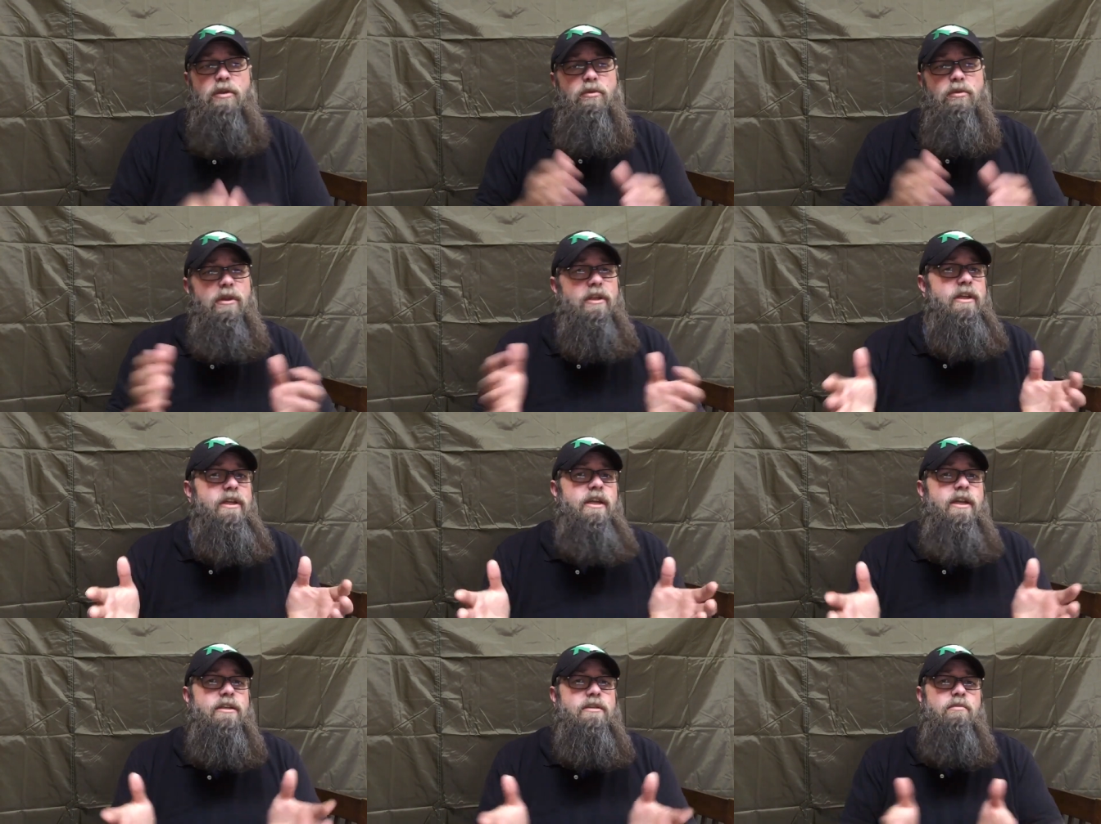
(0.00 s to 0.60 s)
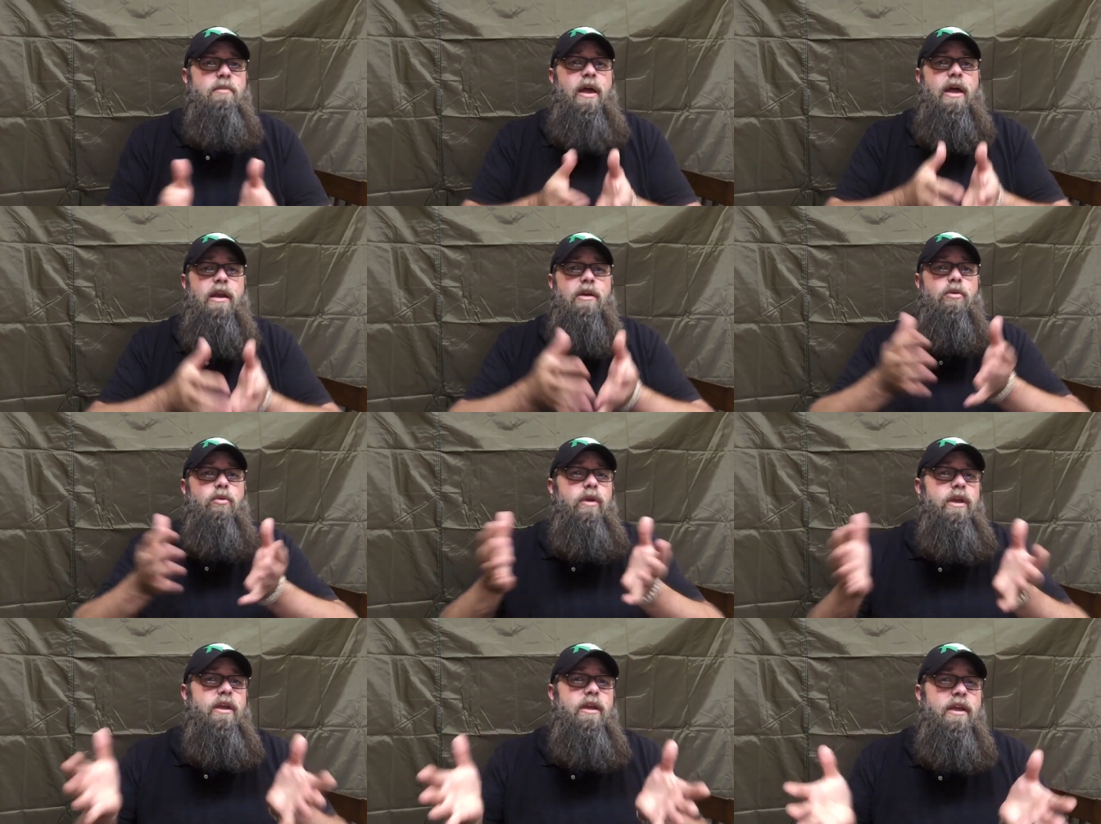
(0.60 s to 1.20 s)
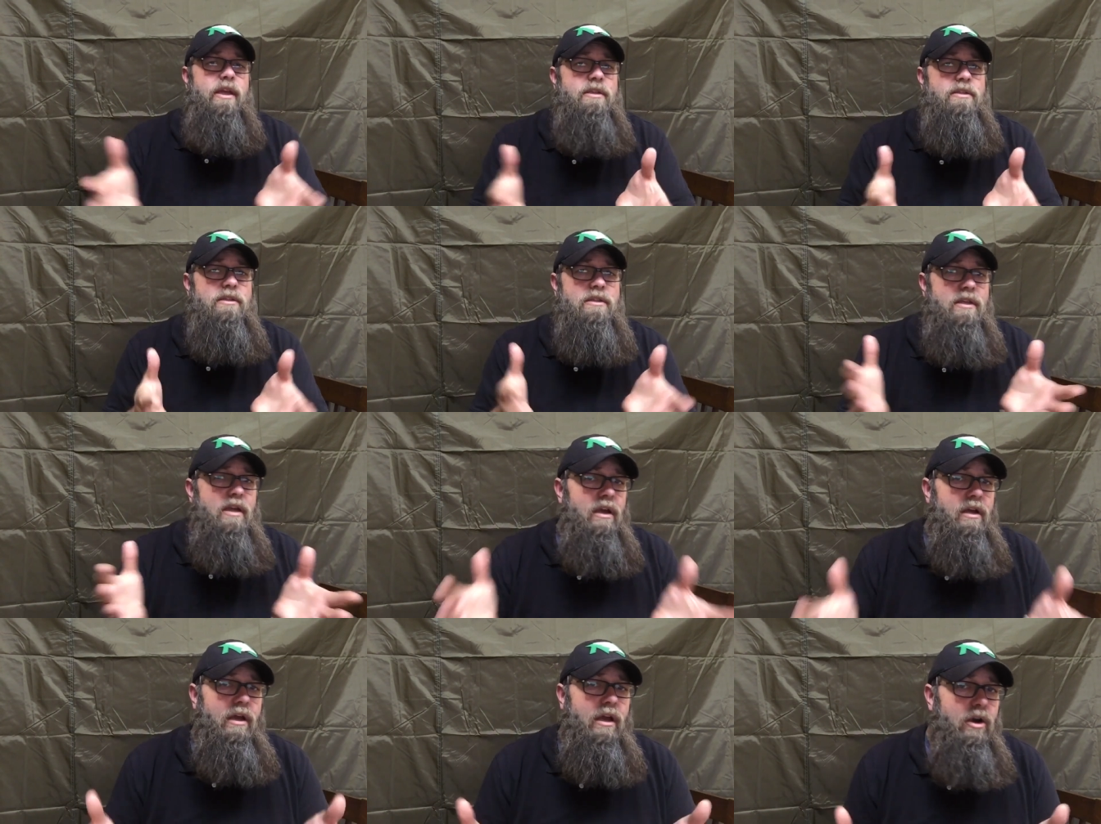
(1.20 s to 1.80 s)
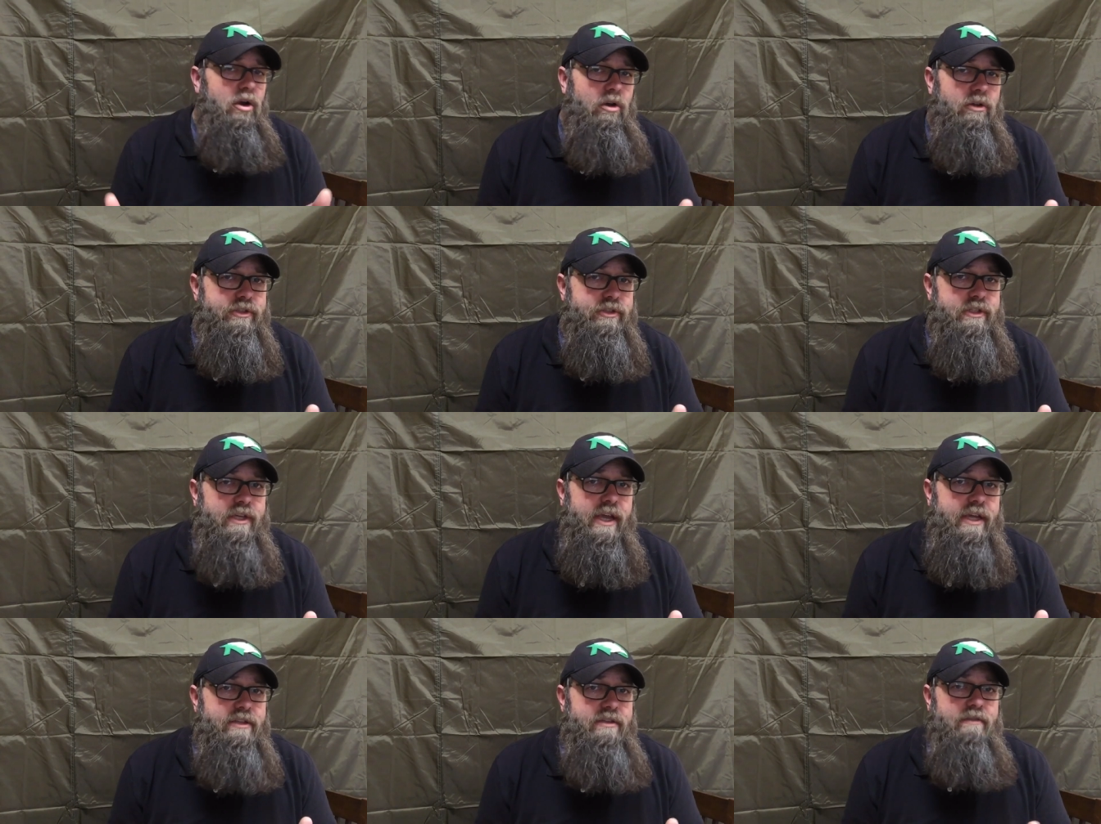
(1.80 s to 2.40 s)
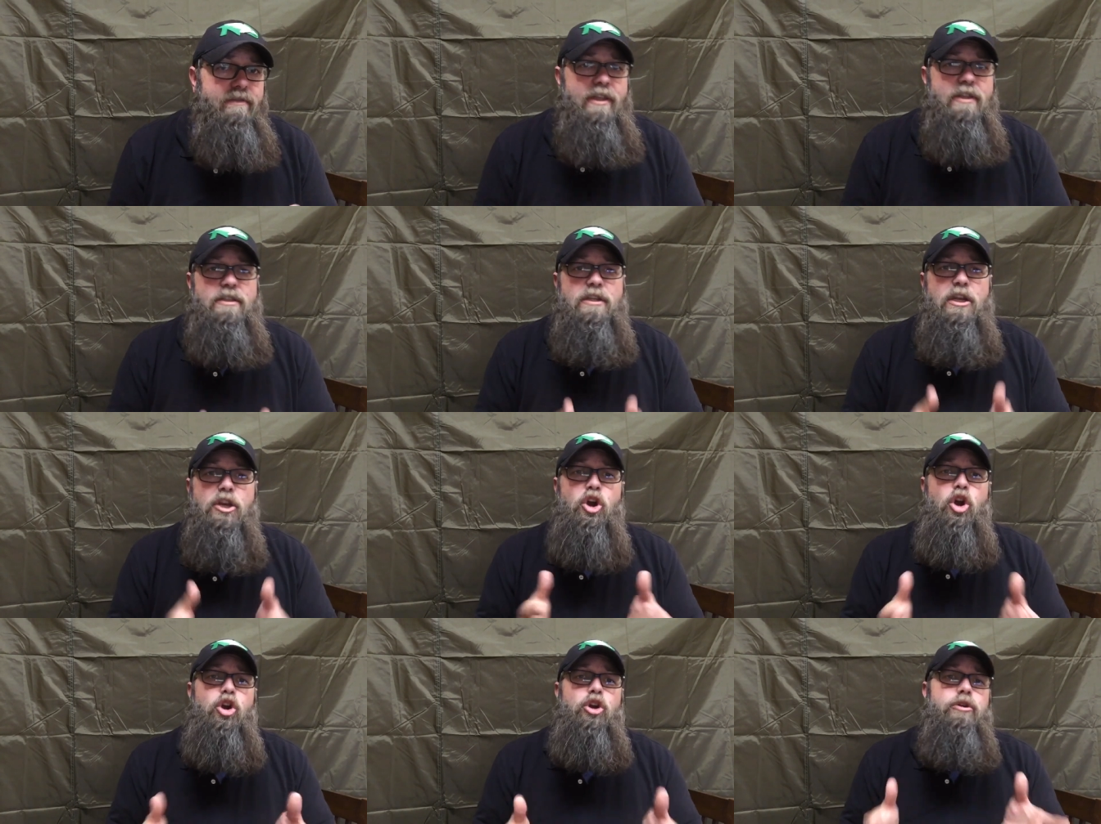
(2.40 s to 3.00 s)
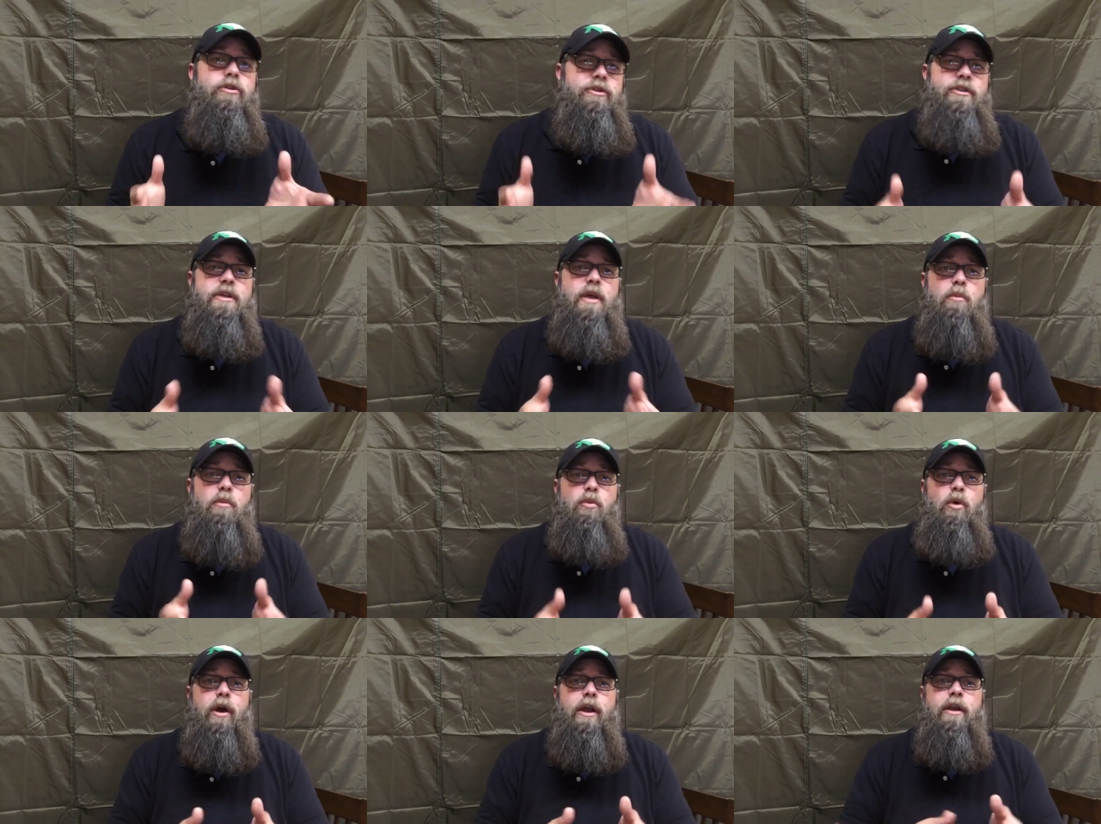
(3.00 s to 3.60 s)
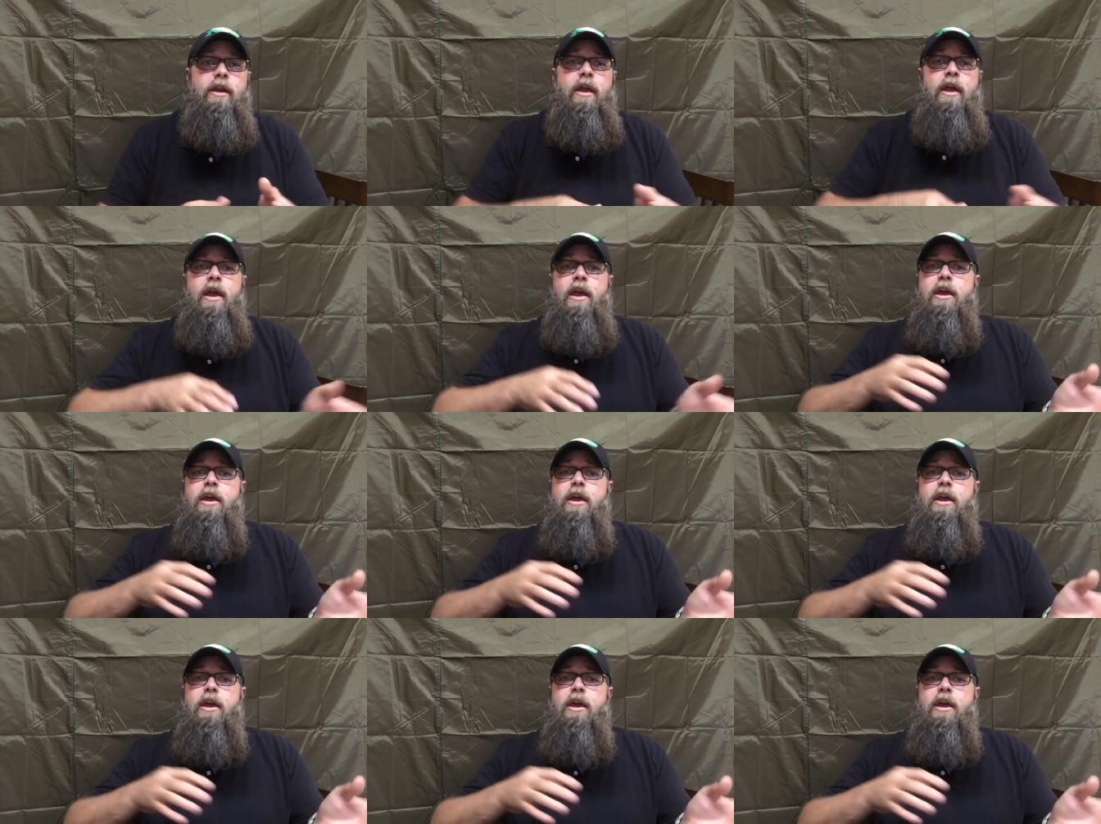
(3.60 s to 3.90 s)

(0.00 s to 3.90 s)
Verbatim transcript: It really doesn't matter. We can get stuck on all sides of this and hurt someone